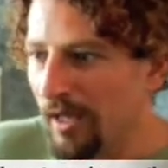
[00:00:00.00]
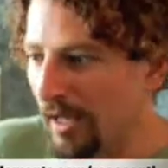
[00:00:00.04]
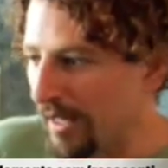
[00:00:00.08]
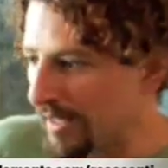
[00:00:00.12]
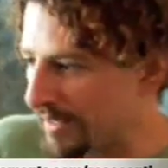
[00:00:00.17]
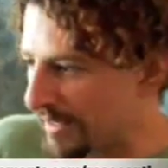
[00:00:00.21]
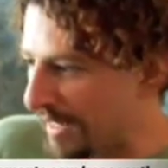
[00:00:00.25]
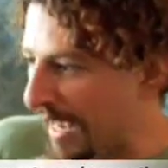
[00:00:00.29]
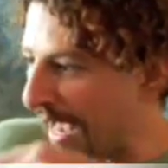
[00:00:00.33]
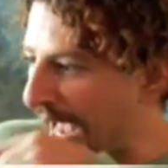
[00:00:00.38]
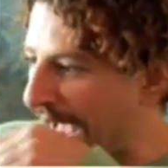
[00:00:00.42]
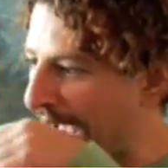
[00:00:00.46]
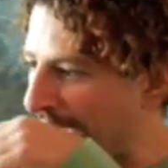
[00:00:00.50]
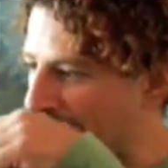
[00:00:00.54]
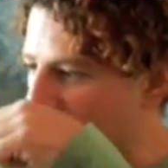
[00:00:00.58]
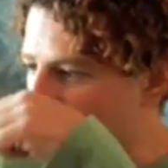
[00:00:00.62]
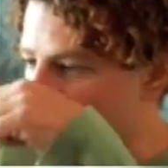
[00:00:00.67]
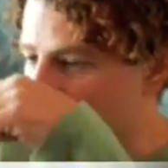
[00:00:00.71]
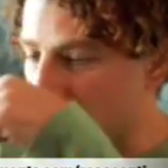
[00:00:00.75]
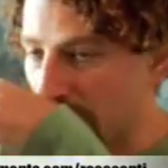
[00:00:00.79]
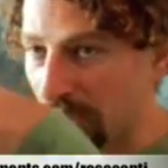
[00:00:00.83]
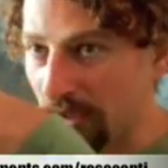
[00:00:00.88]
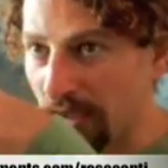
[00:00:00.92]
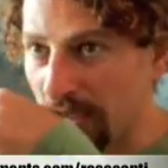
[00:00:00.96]
It's
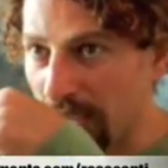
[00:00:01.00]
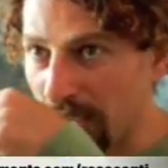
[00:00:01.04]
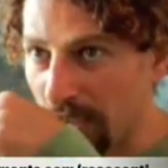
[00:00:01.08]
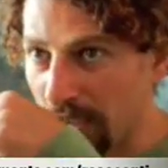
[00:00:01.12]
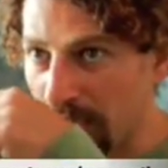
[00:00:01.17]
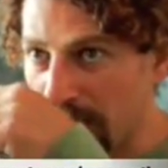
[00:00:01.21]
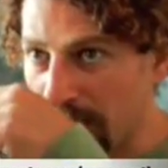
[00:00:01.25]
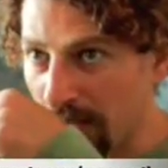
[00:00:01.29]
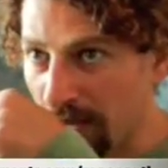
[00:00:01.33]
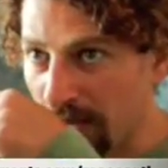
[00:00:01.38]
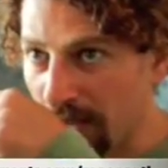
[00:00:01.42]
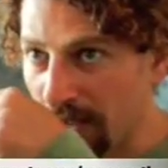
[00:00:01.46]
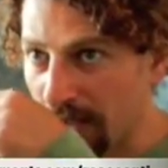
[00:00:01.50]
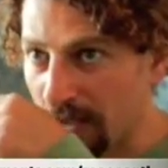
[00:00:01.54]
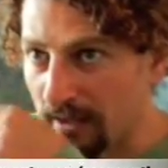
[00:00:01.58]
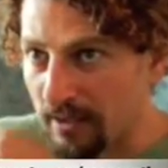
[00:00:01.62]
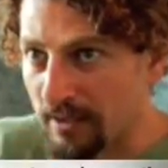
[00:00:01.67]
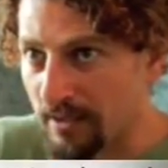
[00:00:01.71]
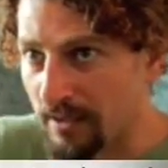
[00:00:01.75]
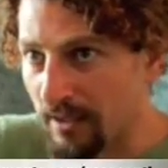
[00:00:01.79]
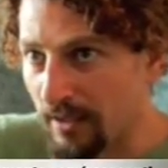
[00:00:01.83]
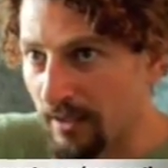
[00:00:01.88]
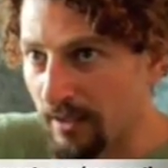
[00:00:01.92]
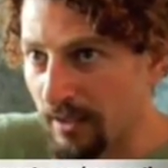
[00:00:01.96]
actually
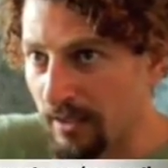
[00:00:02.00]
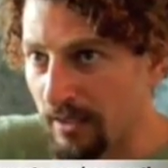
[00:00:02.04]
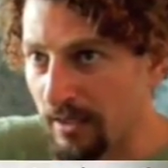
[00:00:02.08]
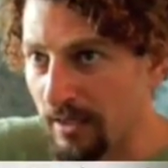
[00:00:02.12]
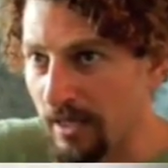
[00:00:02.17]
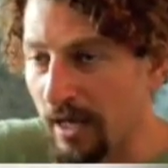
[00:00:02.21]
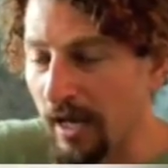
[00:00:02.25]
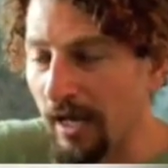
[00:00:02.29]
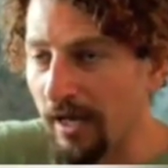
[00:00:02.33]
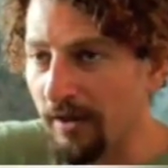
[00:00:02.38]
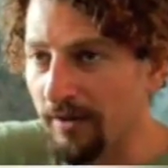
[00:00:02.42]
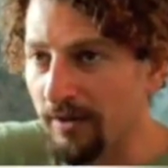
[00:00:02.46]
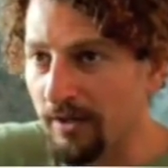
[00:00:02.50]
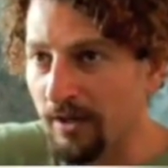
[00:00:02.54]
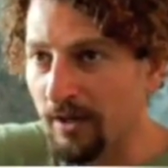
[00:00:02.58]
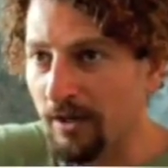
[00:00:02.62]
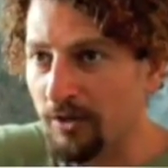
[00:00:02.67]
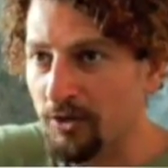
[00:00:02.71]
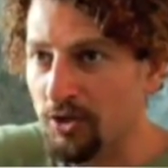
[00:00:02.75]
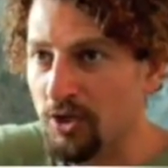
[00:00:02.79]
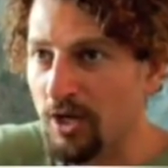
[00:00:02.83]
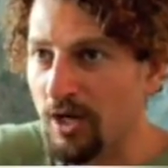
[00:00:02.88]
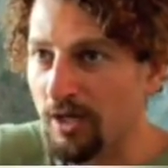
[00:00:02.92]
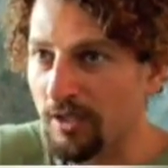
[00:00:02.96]
this, the nut that
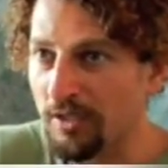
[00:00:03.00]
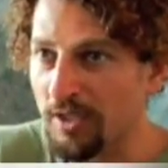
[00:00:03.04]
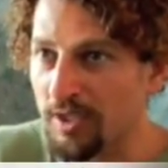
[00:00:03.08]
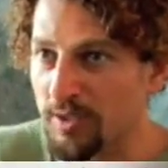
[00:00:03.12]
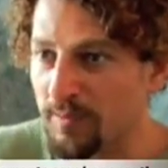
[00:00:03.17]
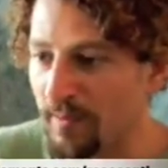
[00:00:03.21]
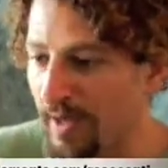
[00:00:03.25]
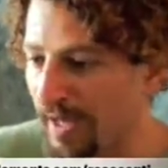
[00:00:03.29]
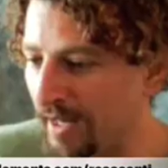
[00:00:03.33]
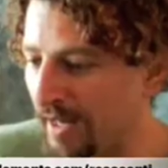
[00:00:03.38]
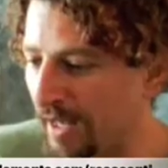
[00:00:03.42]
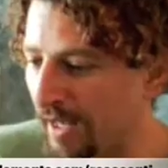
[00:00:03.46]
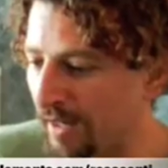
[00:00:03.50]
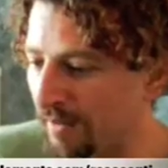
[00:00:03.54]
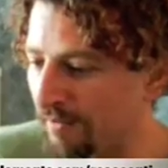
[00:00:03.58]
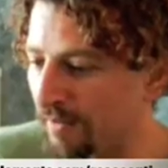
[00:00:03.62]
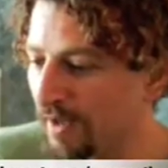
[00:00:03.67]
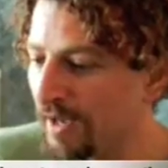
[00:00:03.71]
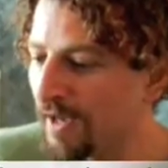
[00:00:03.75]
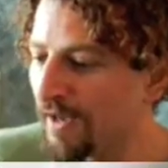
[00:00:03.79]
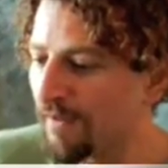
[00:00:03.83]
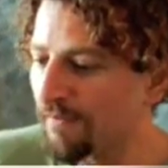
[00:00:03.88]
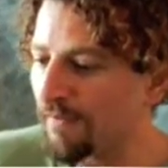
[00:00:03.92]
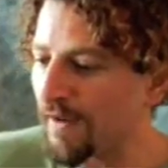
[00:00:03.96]
all chocolate is made out of.
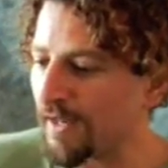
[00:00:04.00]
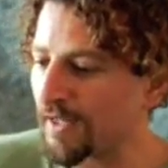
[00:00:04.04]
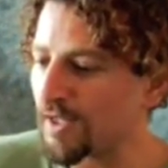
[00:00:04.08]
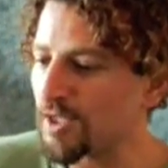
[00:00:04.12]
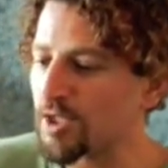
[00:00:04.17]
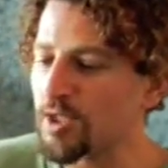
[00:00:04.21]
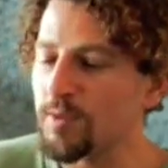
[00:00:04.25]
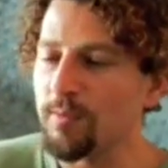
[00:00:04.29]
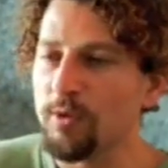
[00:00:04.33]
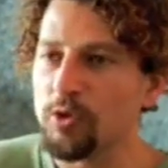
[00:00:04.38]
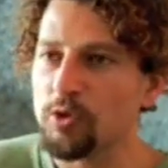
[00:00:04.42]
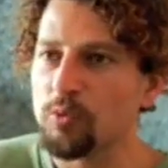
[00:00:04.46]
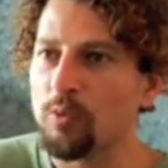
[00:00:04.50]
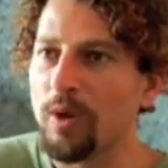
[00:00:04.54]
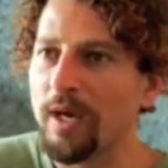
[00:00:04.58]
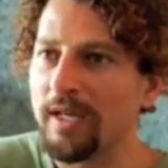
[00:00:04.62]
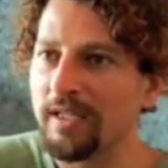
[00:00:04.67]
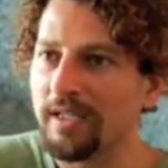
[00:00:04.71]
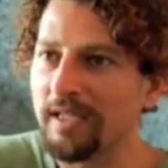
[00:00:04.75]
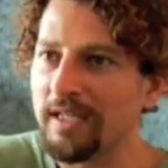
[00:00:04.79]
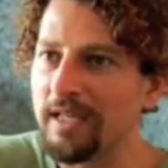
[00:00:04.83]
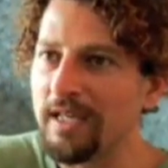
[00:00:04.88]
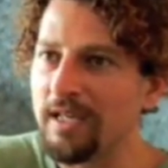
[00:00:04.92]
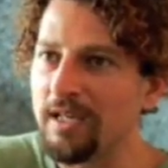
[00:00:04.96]
In fact, this is the most
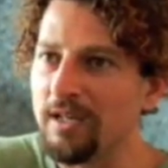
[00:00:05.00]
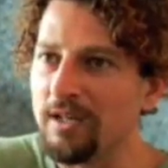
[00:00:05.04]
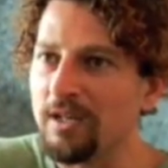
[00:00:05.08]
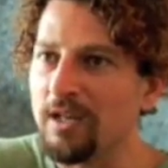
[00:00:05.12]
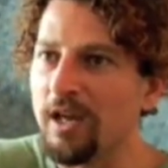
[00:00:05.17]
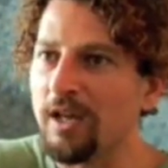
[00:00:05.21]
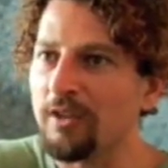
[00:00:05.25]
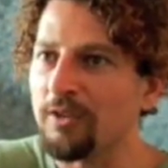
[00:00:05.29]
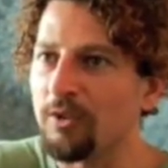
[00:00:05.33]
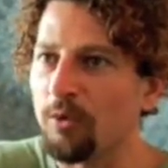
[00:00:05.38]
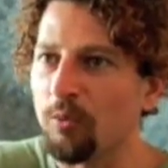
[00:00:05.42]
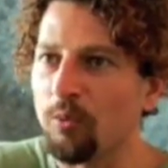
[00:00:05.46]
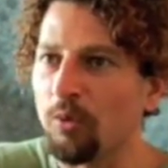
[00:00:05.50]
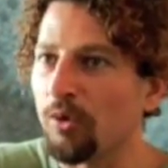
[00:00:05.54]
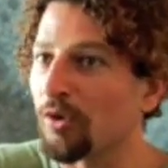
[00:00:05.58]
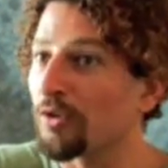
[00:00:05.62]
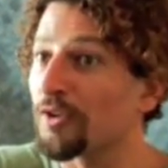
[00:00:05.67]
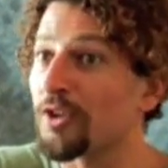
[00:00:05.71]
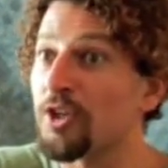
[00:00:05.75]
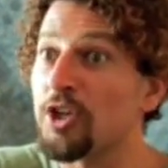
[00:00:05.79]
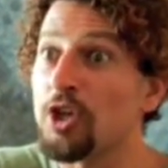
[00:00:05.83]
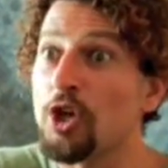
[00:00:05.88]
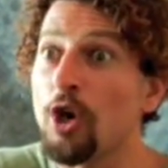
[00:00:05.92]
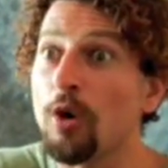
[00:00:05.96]
widely eaten nut in the
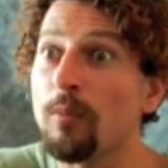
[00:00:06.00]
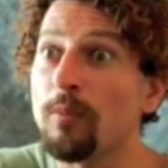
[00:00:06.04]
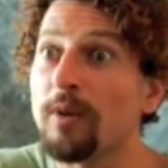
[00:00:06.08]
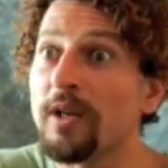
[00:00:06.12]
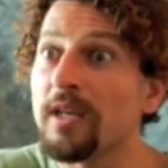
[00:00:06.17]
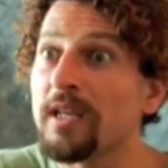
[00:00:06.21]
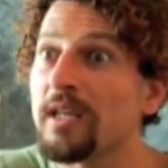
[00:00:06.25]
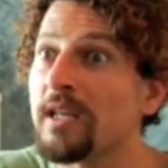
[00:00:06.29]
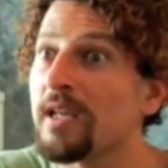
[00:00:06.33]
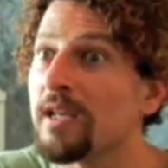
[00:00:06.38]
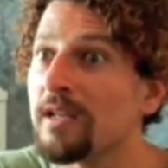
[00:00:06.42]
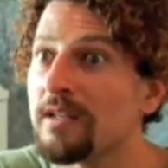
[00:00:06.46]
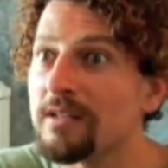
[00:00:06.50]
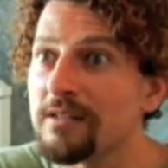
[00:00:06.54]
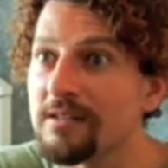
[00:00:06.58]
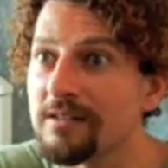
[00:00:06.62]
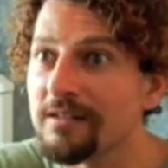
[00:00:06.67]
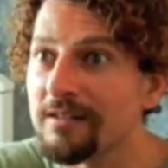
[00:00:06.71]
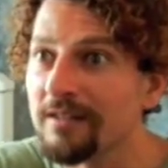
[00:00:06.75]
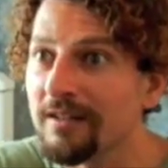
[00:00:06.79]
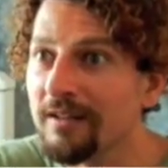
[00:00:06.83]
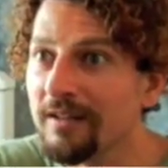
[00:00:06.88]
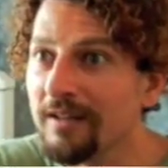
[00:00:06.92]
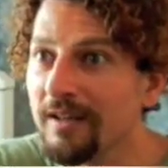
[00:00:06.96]
world that nobody
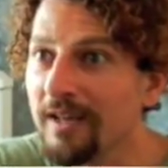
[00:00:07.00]
eats.